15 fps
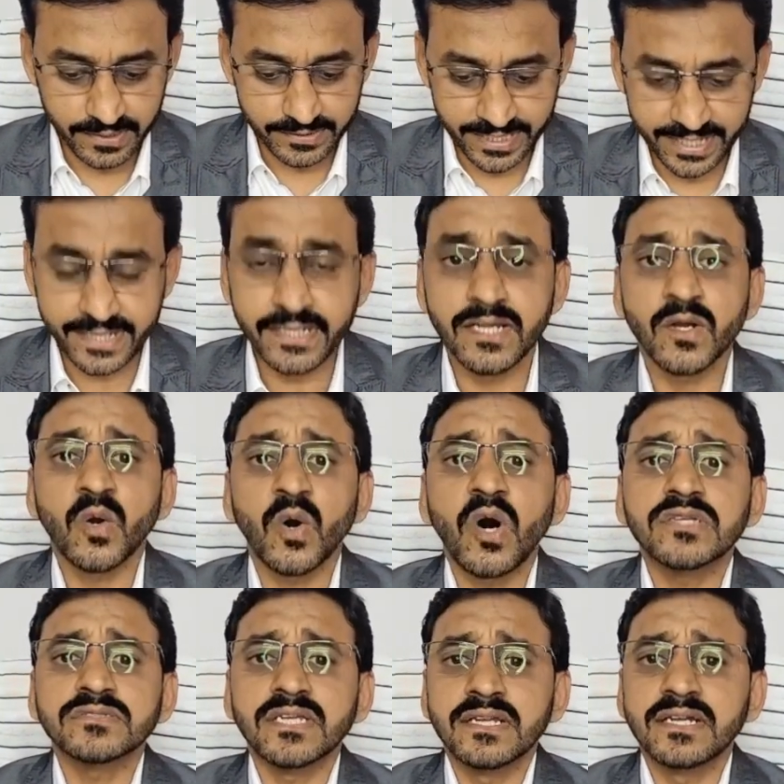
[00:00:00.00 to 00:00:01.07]
Then
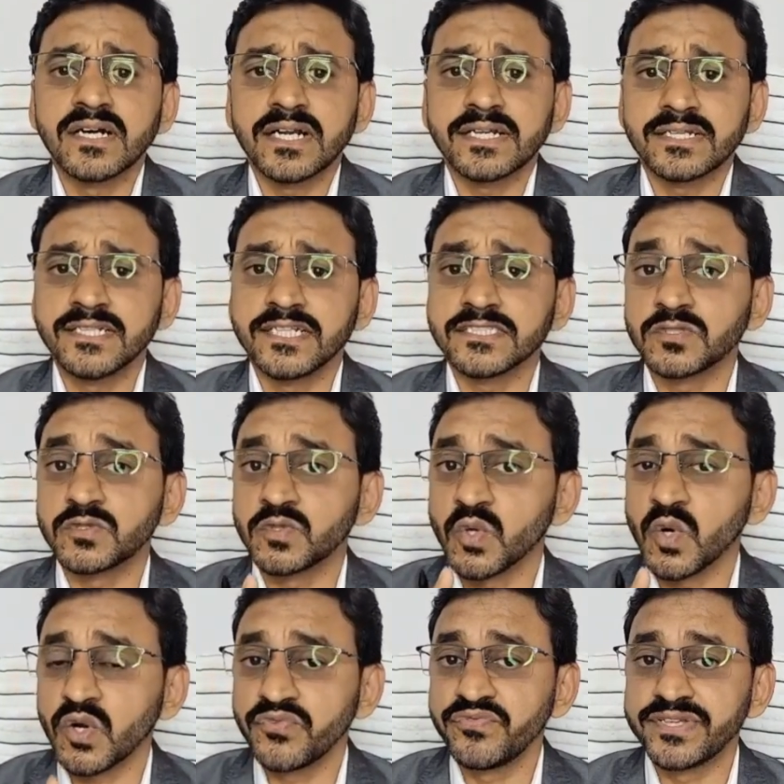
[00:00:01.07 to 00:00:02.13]
costal cartilage
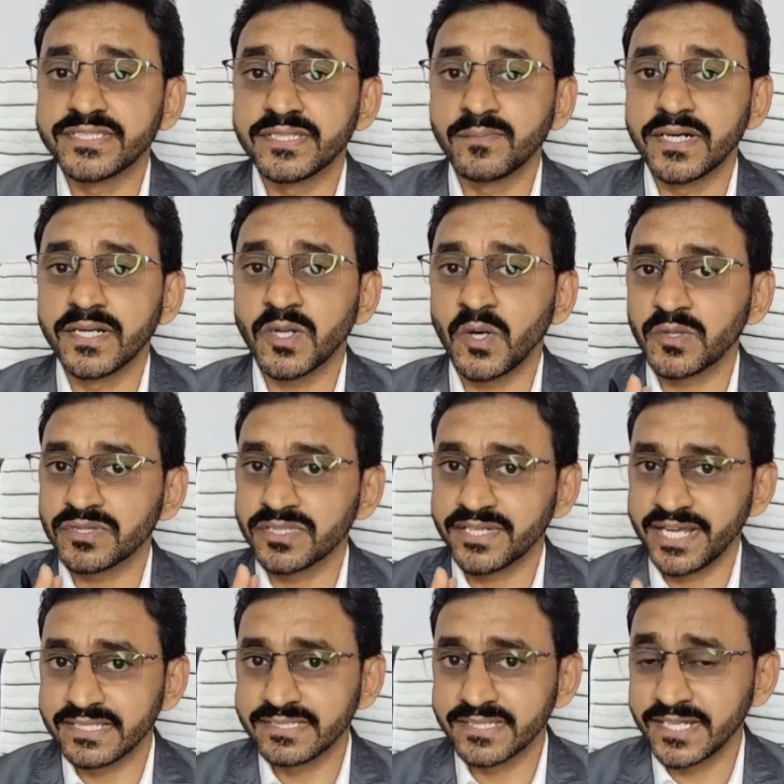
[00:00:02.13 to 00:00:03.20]
not visible on
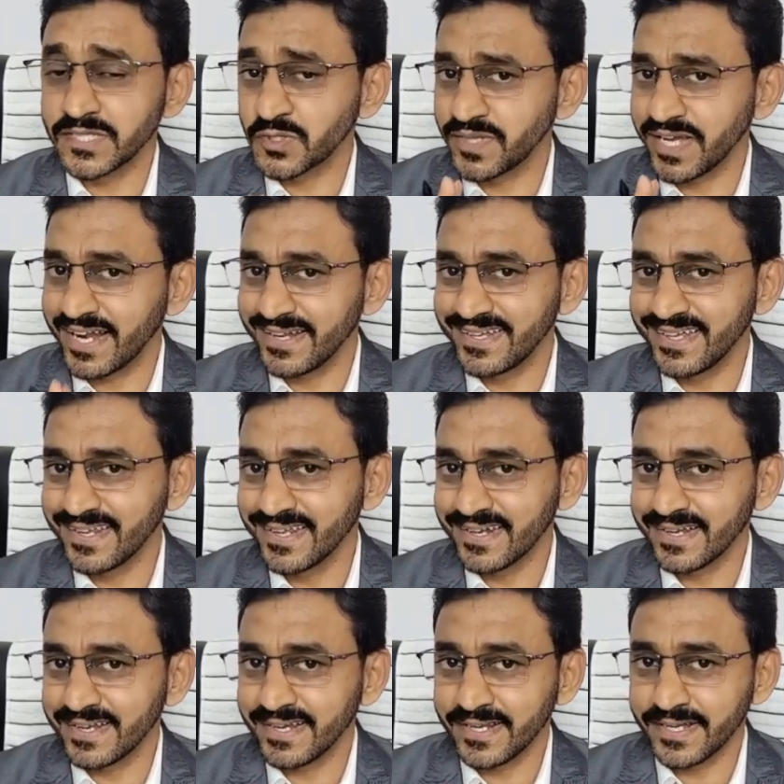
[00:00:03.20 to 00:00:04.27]
the X-ray. So the
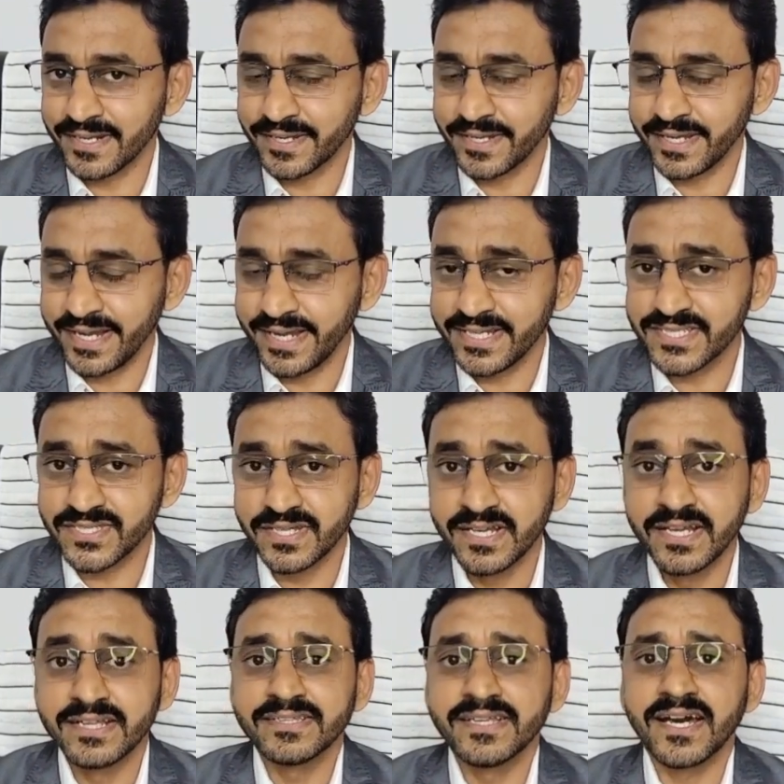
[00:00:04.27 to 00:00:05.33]
anterior ends,
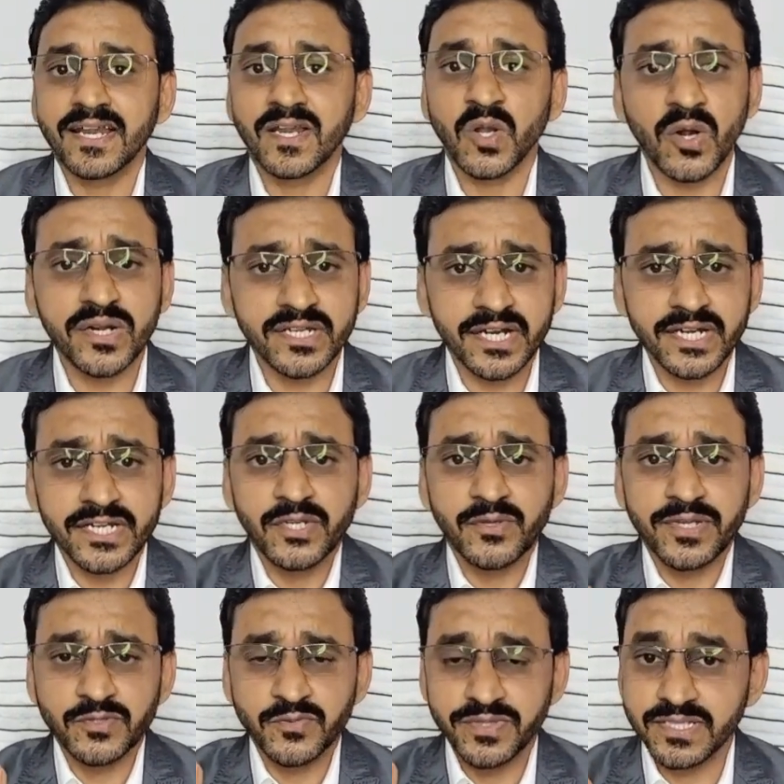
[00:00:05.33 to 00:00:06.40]
they are not
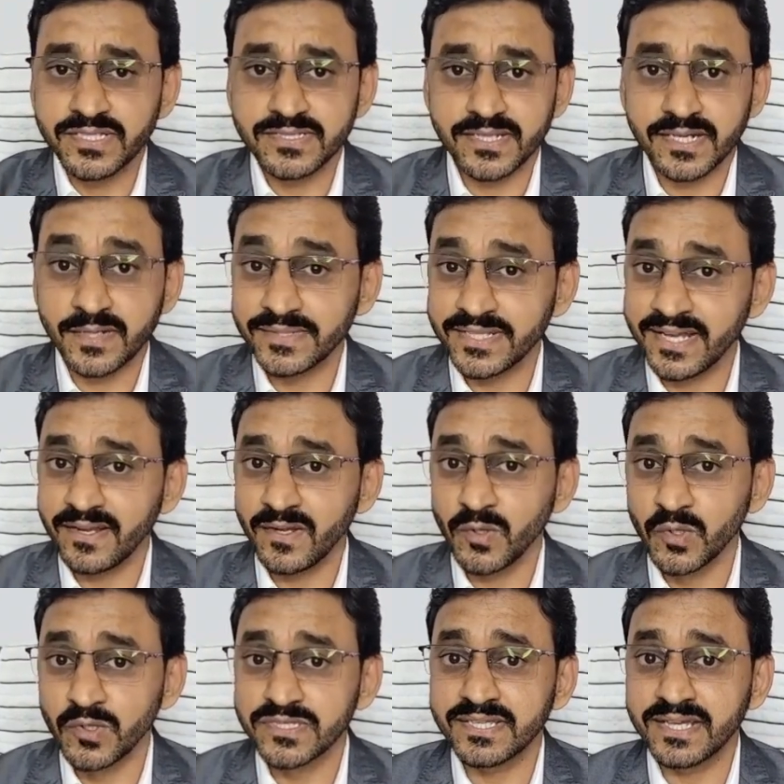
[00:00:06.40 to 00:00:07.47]
continuous with the sternum, they
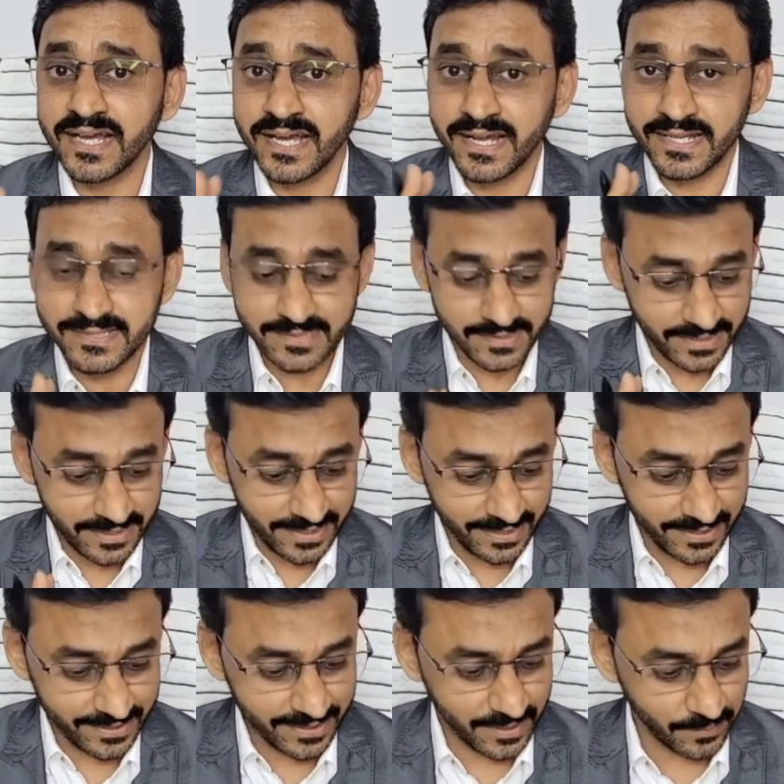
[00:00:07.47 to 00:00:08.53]
looks as
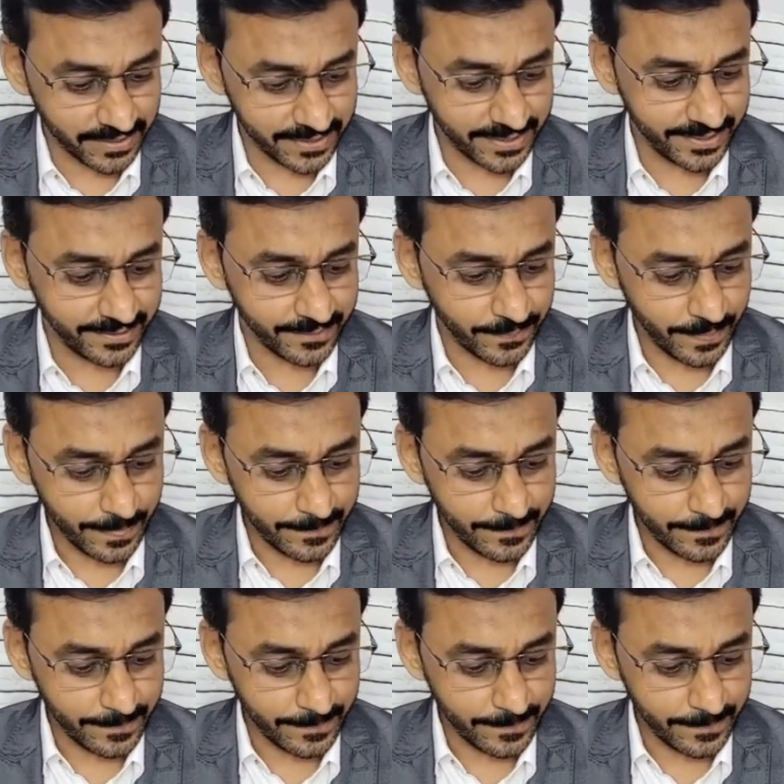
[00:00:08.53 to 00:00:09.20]
interrupted.